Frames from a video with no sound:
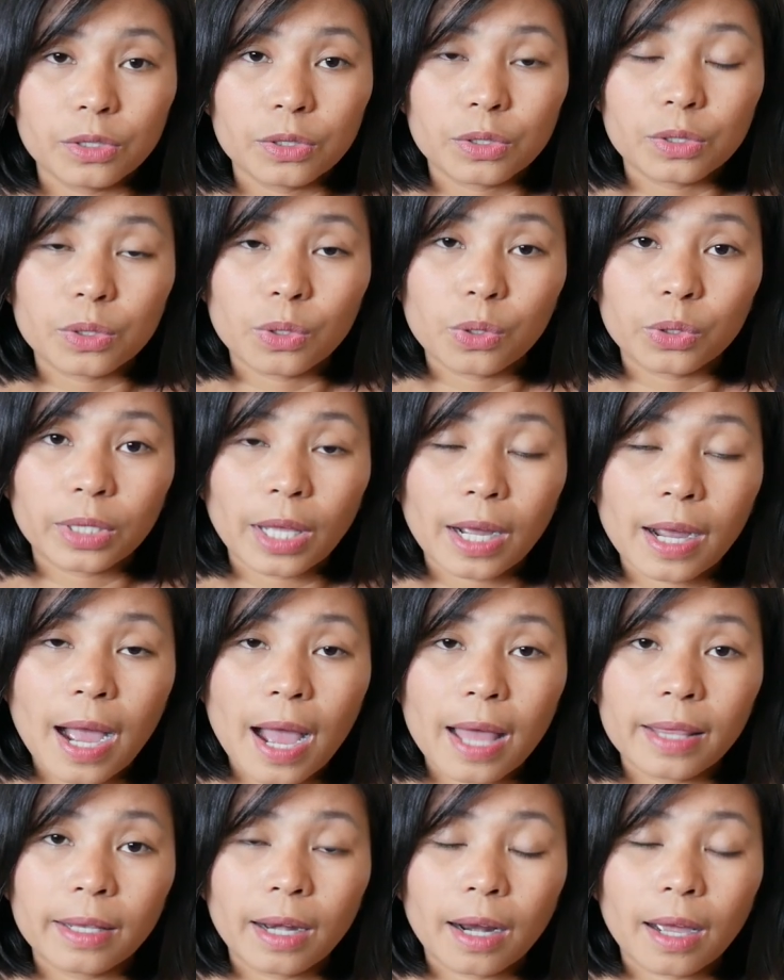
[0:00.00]
So,
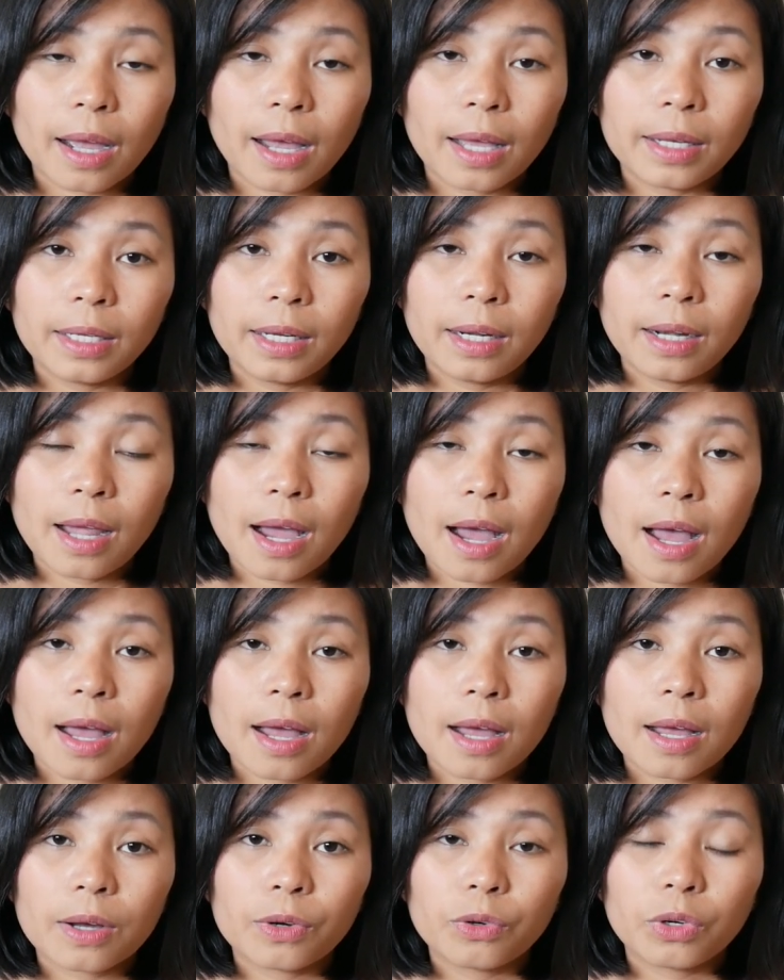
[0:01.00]
tagaan ra ka
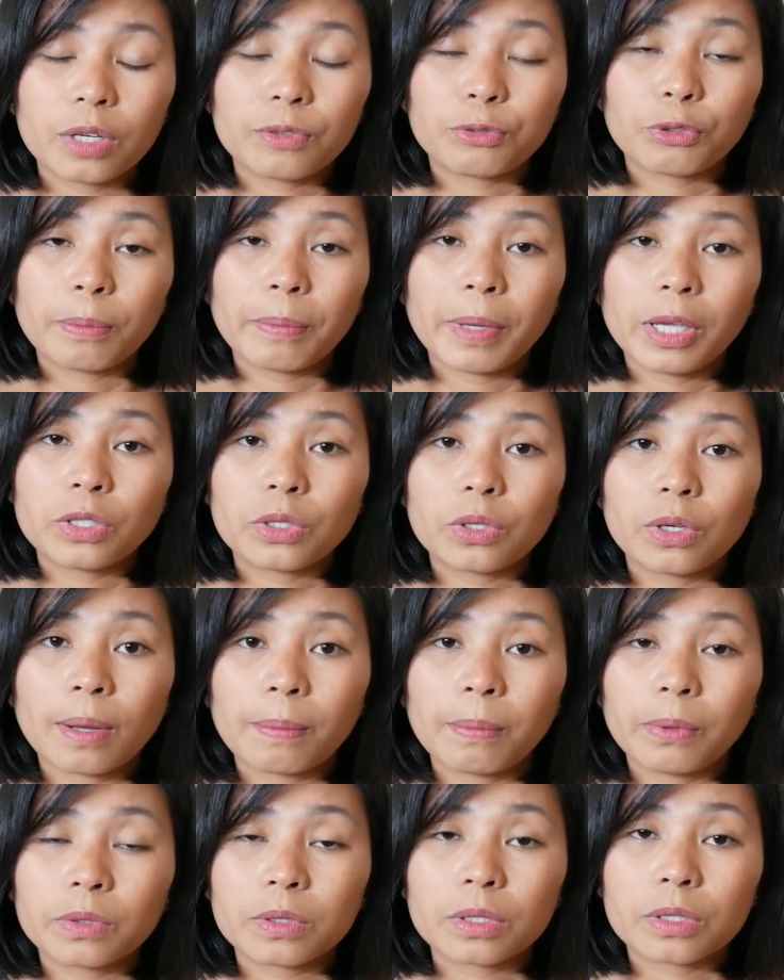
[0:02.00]
nila o information
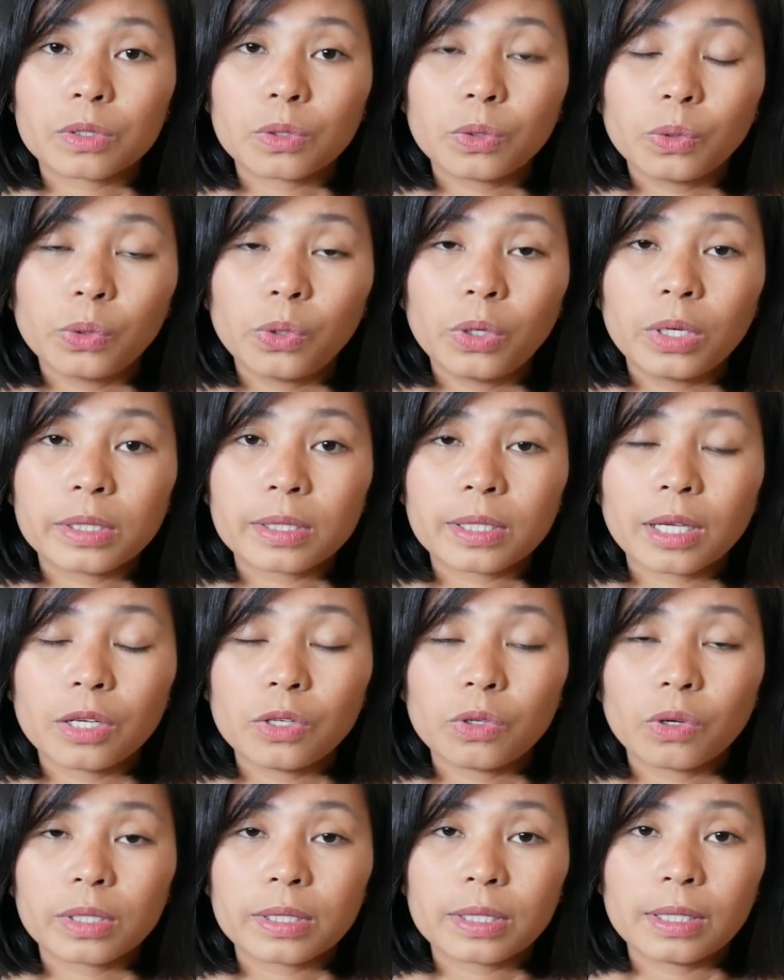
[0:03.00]
about sa school sa
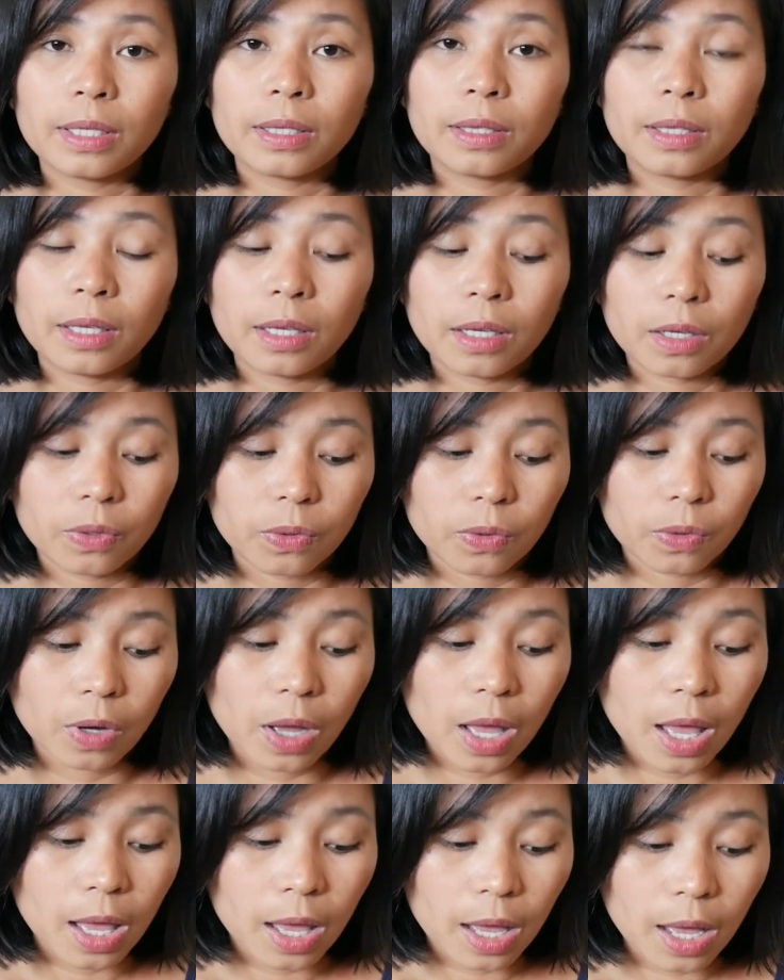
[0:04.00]
inyong city kung
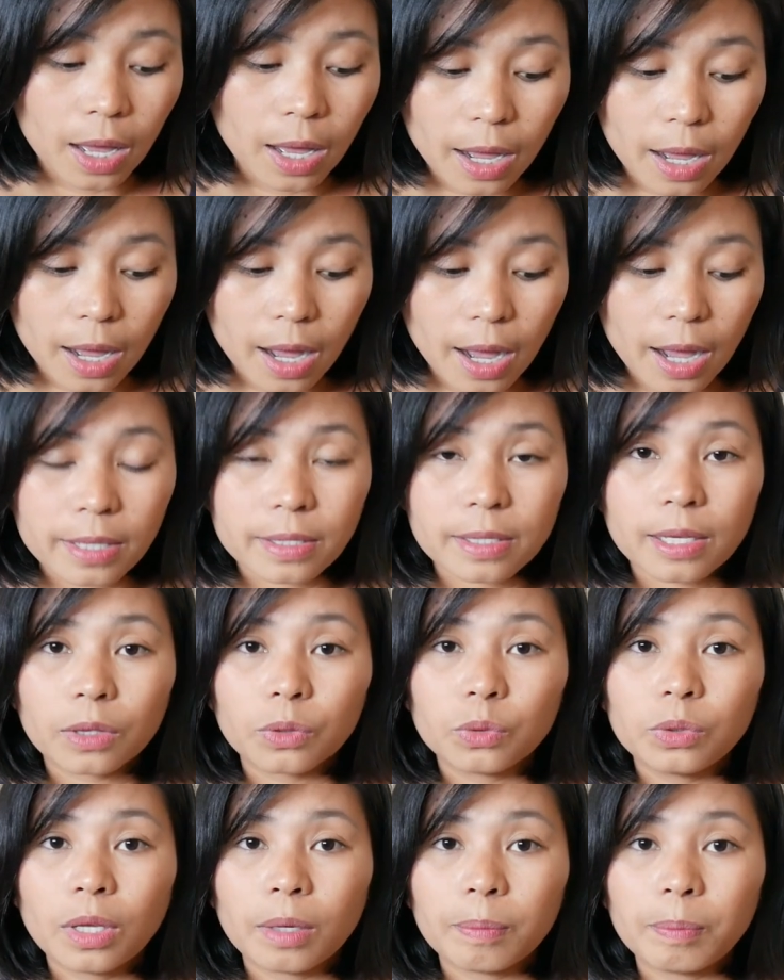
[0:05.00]
asa
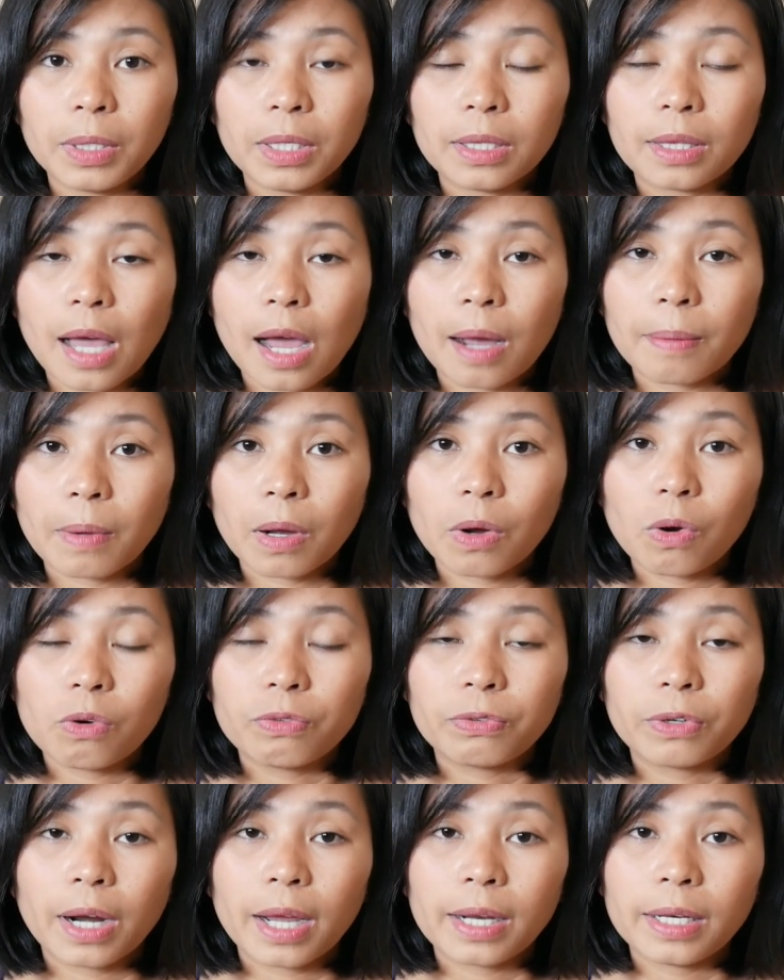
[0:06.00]
to dapita ang
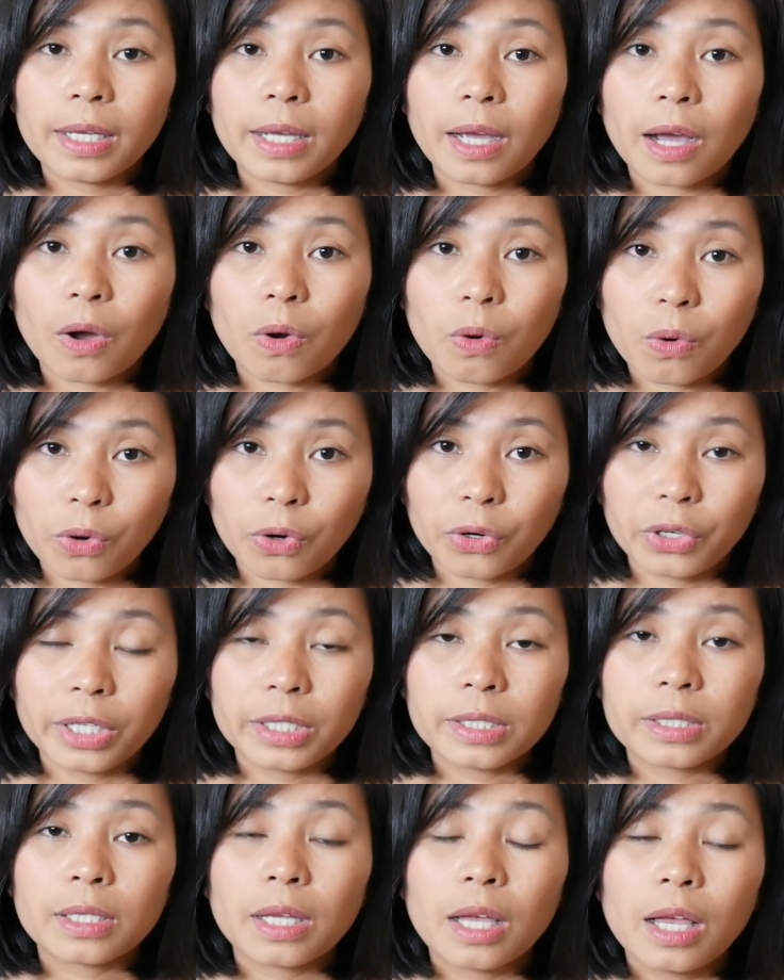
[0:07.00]
mag-offer aning
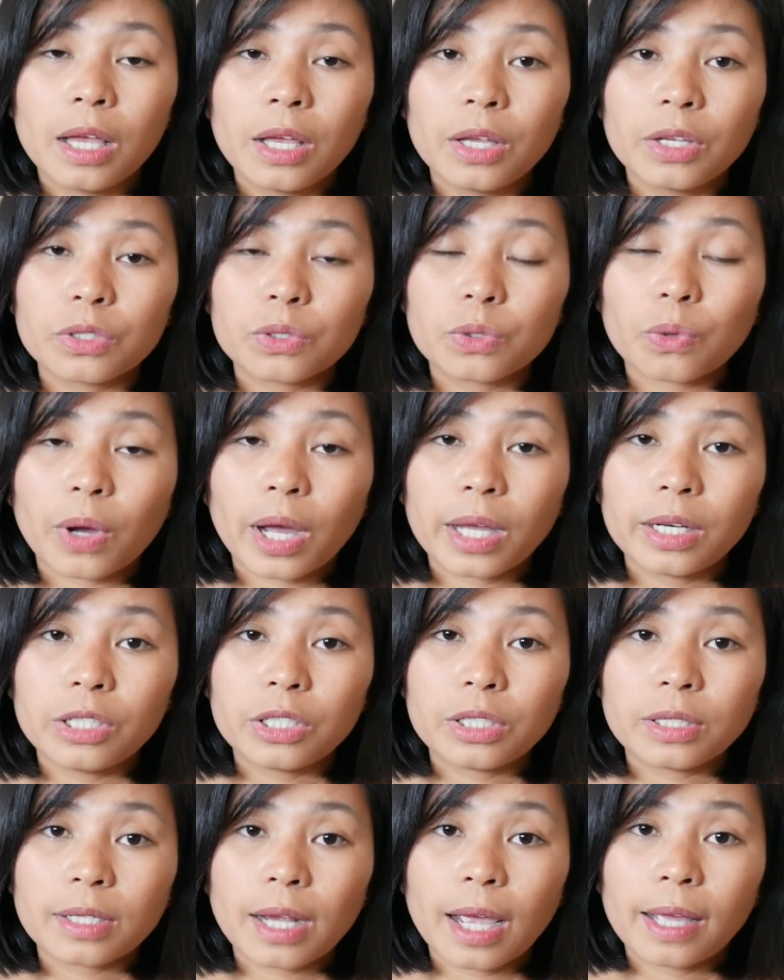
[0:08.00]
course. So,
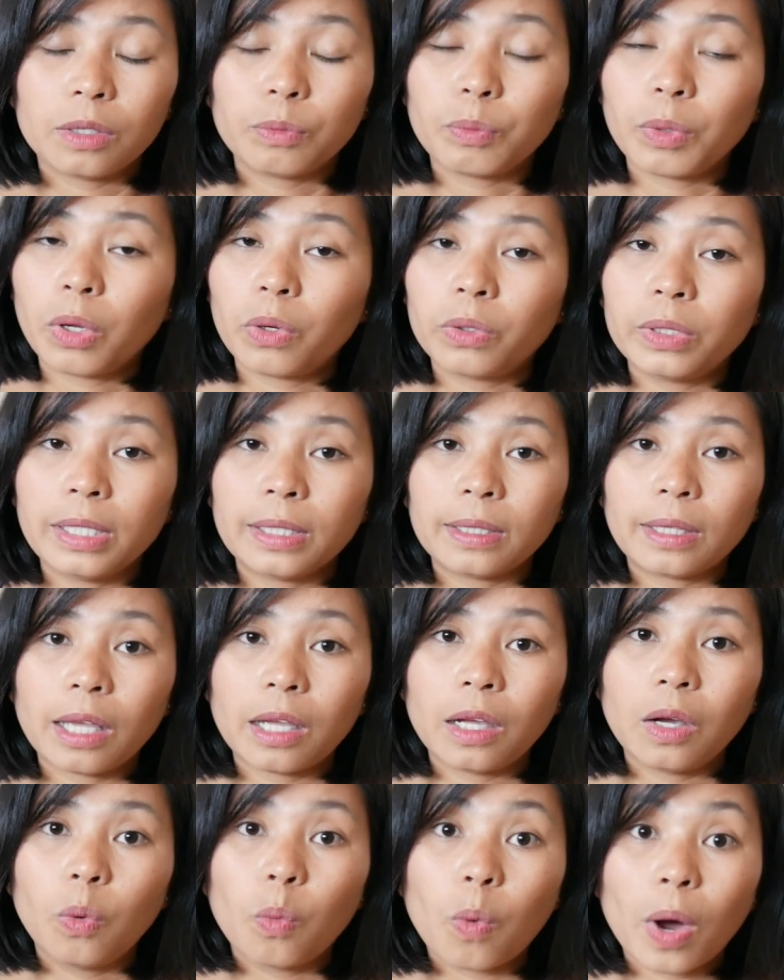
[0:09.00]
kani siya, it will only
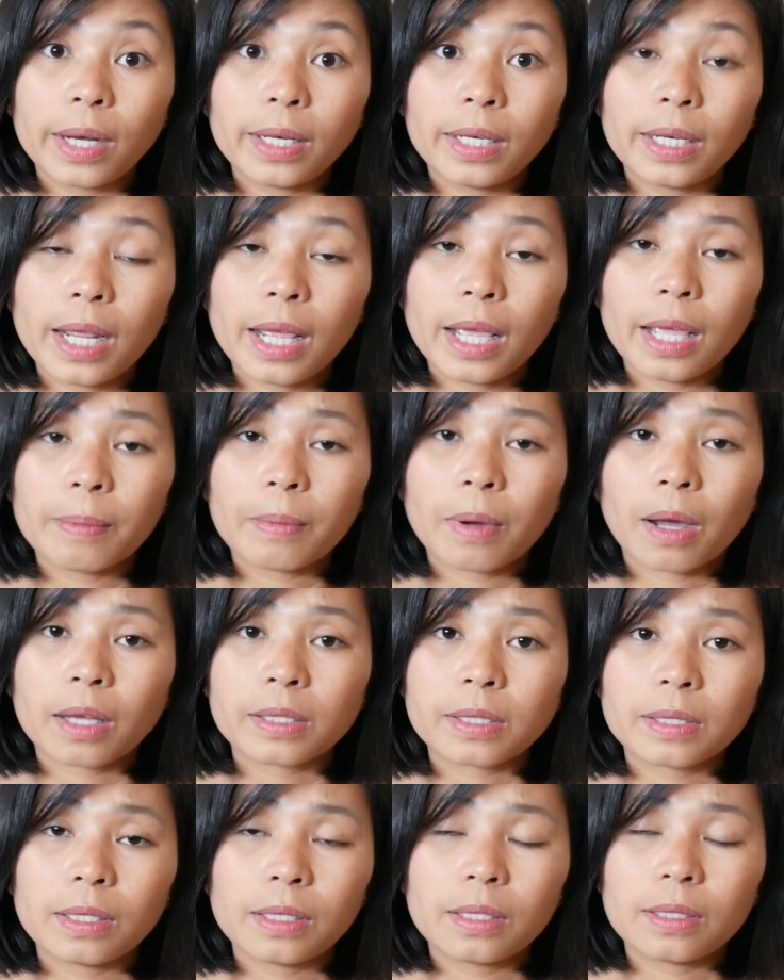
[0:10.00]
take one day,
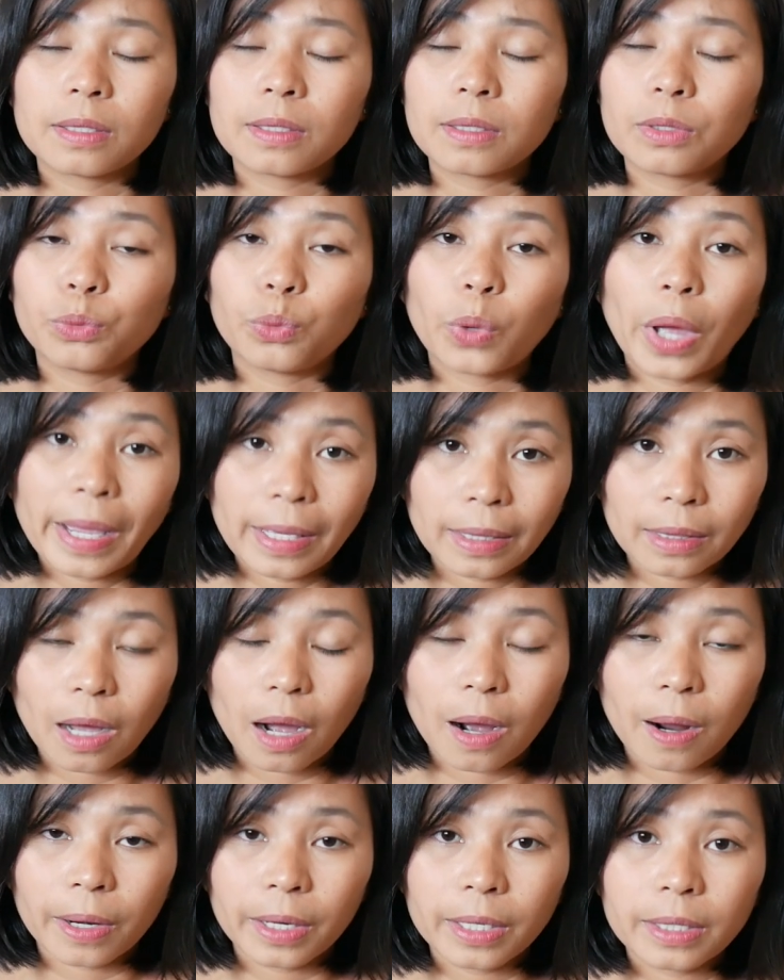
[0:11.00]
mga 6 to
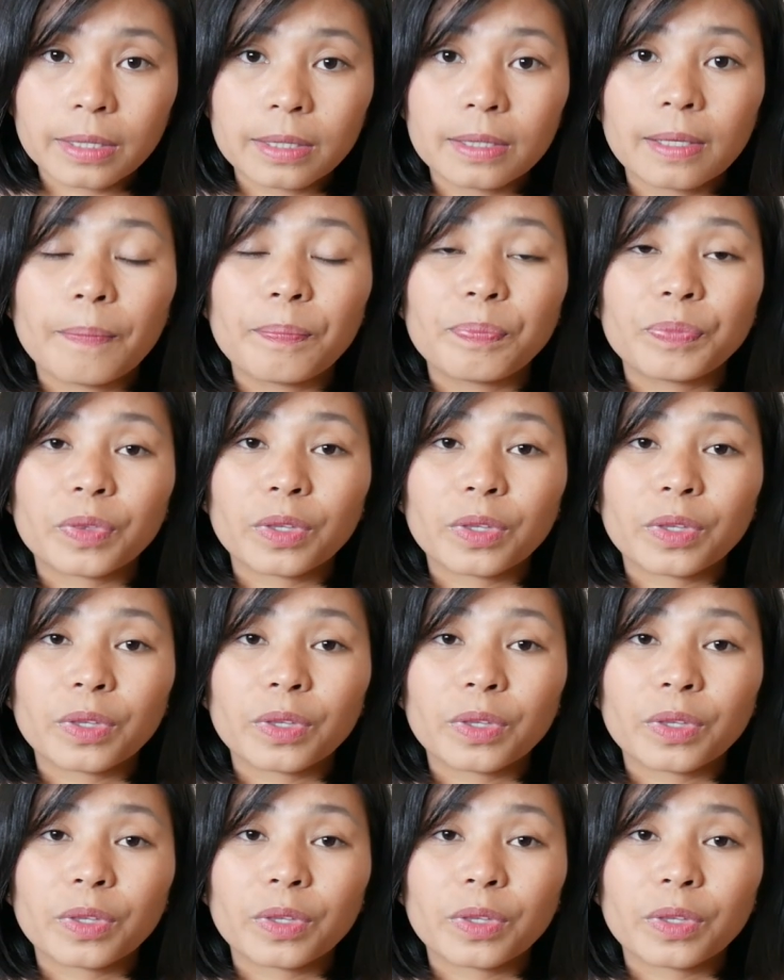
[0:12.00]
8 hours.